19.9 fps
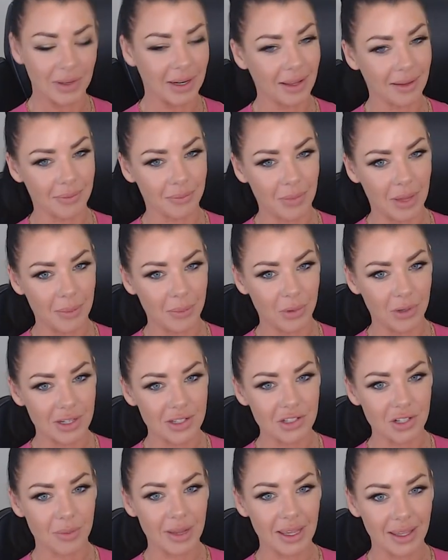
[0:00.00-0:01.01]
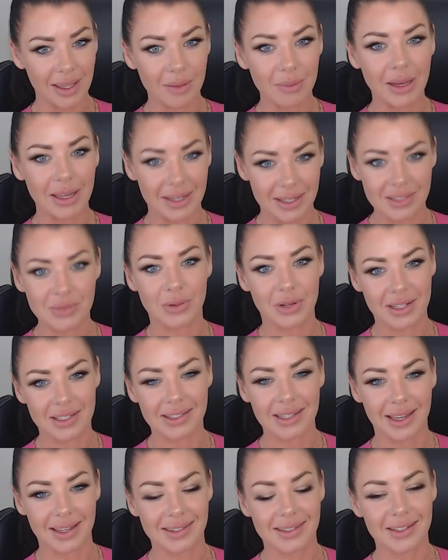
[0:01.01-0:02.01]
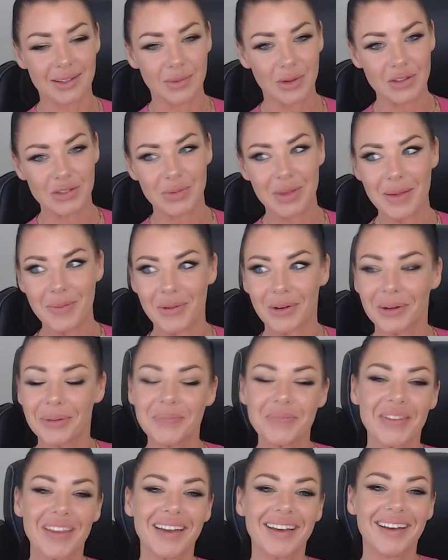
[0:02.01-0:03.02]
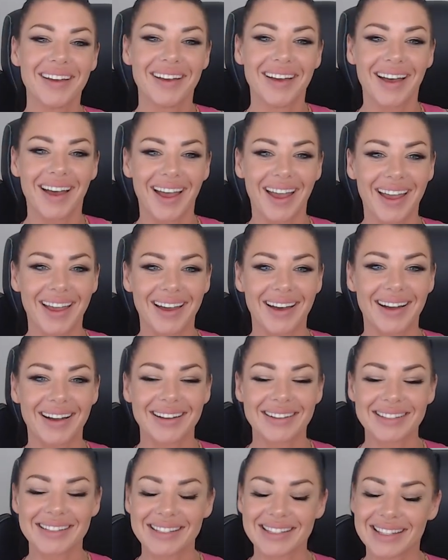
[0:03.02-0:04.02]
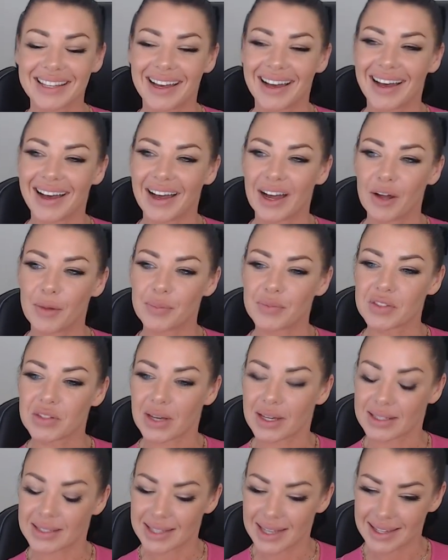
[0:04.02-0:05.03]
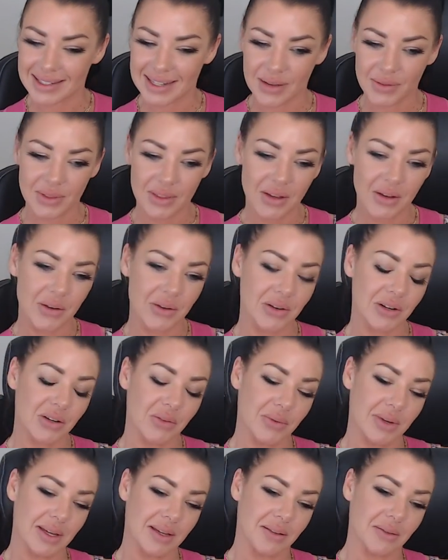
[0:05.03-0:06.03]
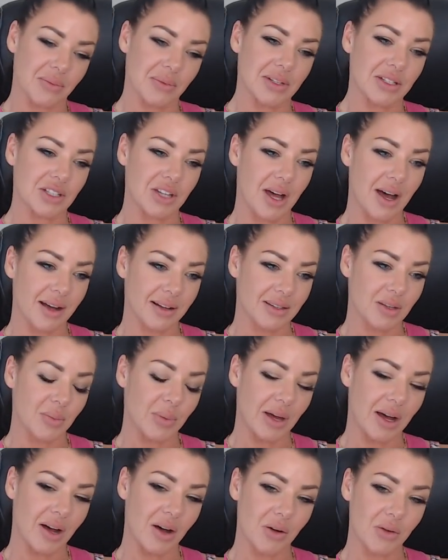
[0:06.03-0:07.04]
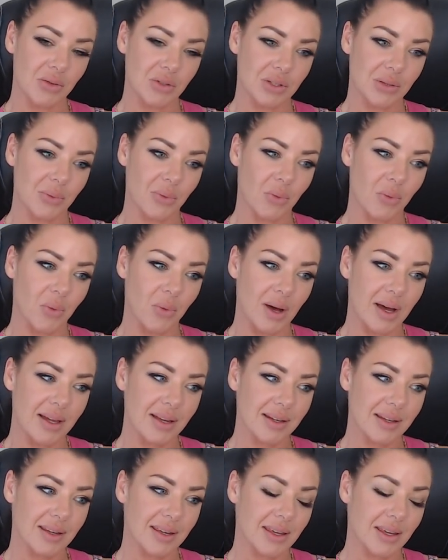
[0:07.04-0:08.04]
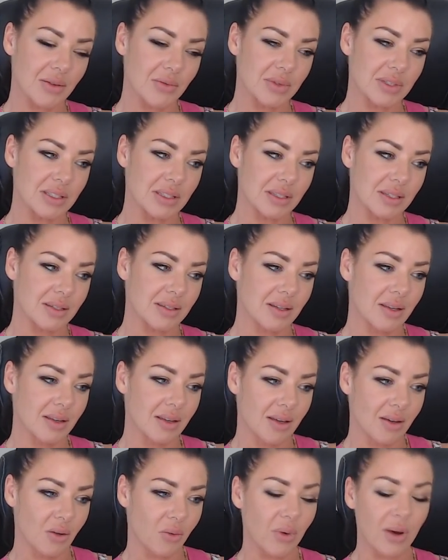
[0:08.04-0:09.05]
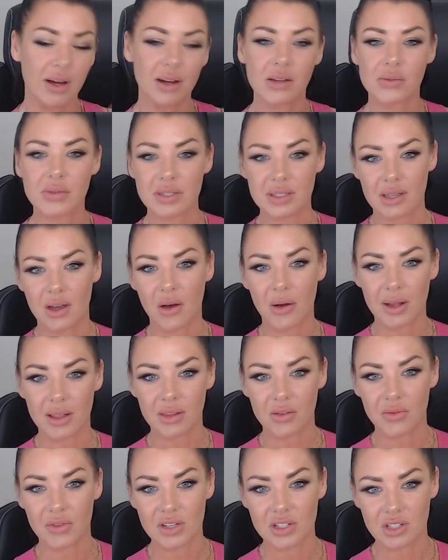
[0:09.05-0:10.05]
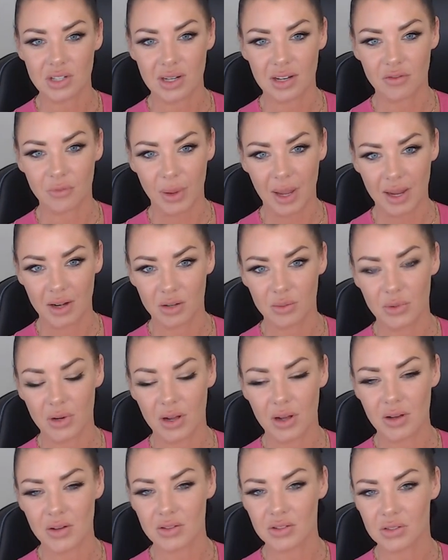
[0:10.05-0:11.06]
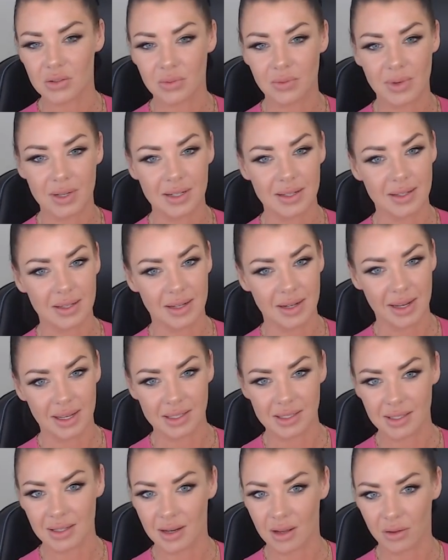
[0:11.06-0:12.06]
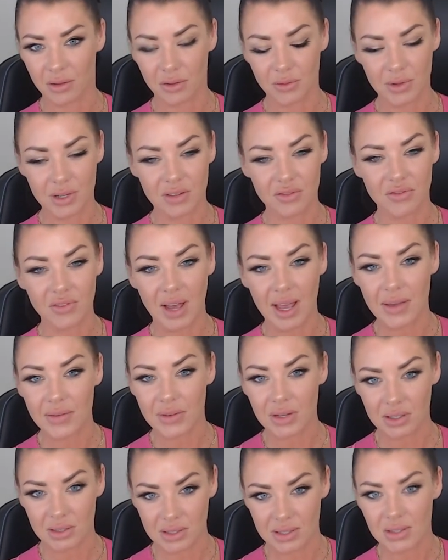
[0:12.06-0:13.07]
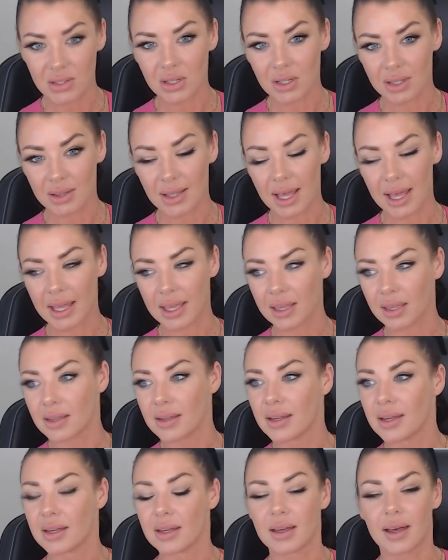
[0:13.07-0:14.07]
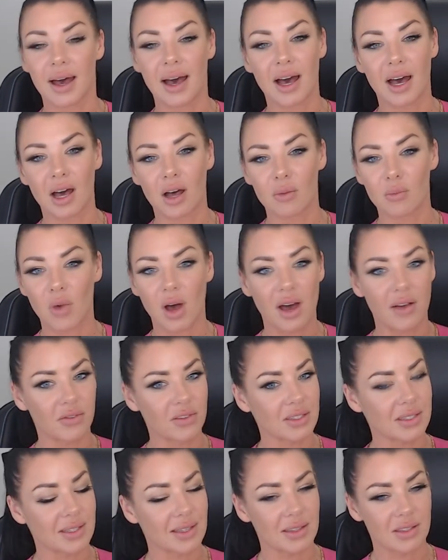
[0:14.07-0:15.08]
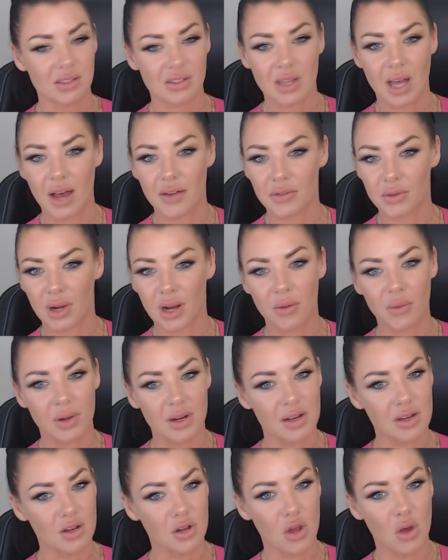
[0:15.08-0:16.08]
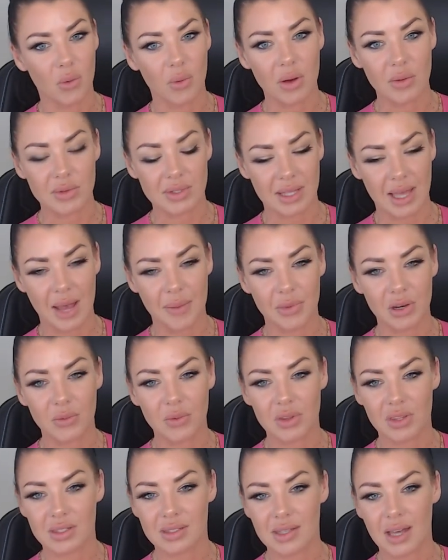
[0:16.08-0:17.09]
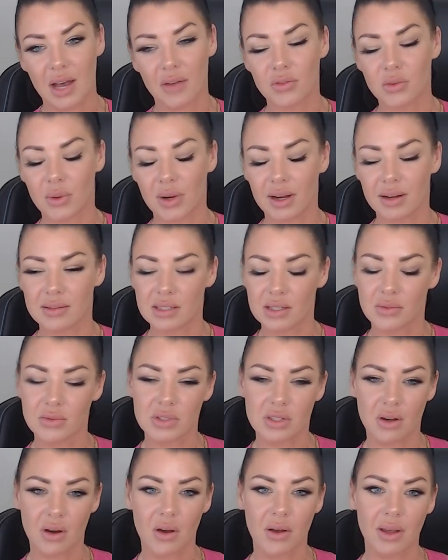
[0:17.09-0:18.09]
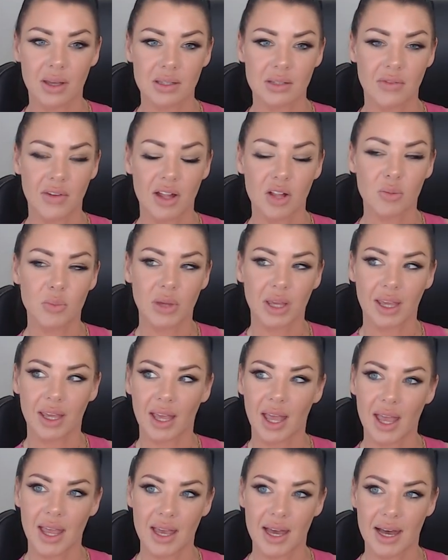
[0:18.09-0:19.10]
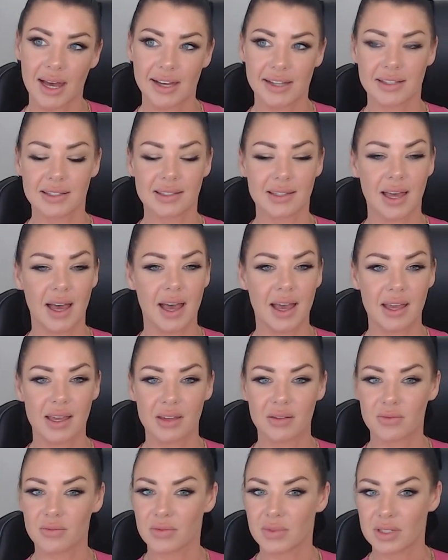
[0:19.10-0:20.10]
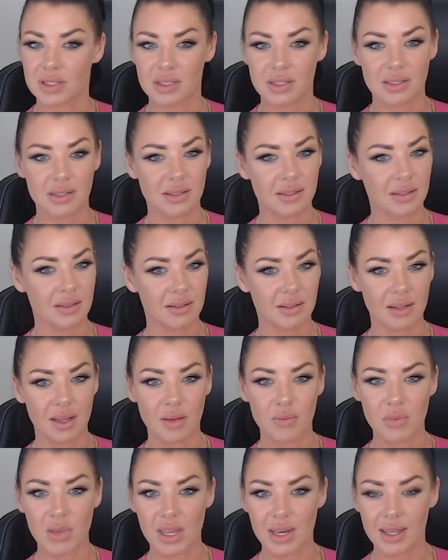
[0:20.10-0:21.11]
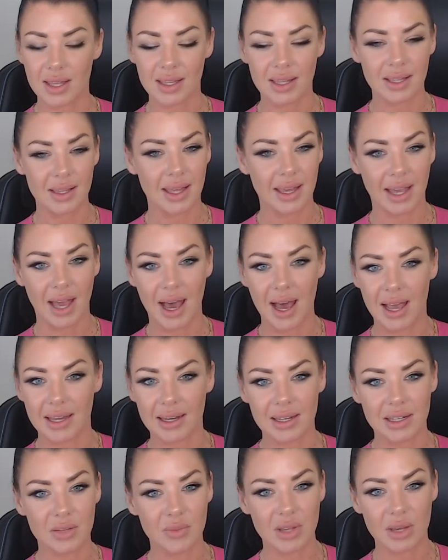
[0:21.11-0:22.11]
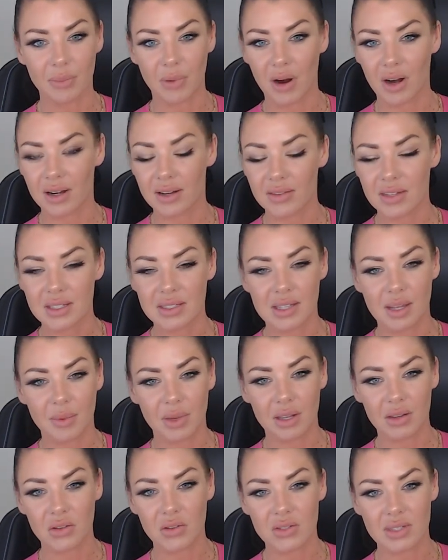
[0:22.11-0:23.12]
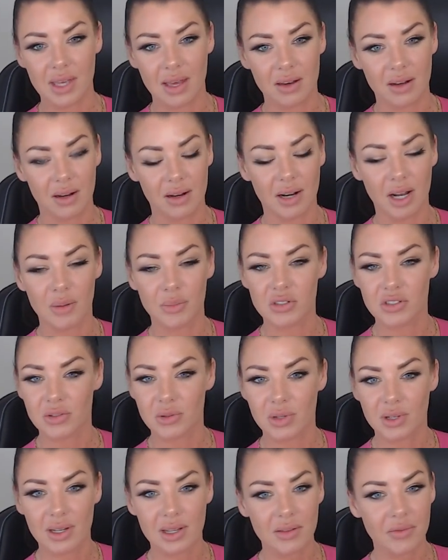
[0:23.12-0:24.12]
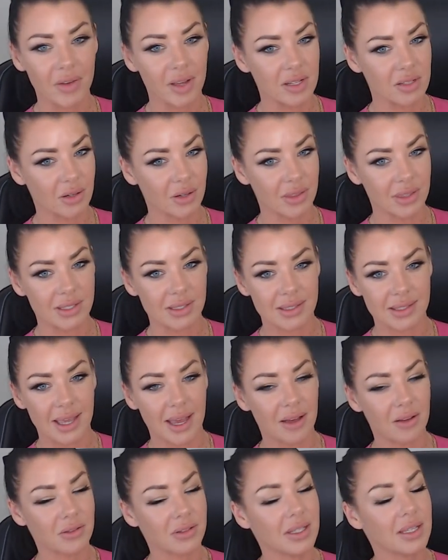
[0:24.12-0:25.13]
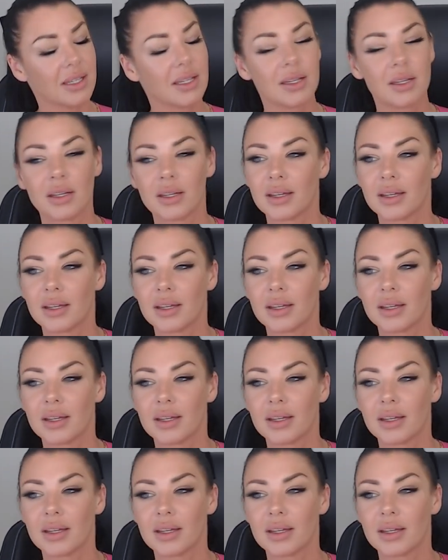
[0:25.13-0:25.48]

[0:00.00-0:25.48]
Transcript: And I'm pretty sure making money is pretty sexy to most people. And um, so I sat down with the owner and we, we talked about what he was, where he was going, the vision of Painter Bros. What did the next, you know, three to five years look like? Um, obviously, the software. I wanted to know what was happening with the software as it was growing and developing. And I was immediately like, I need to be a part of this. I'm going to lose out on an opportunity if I turn this down.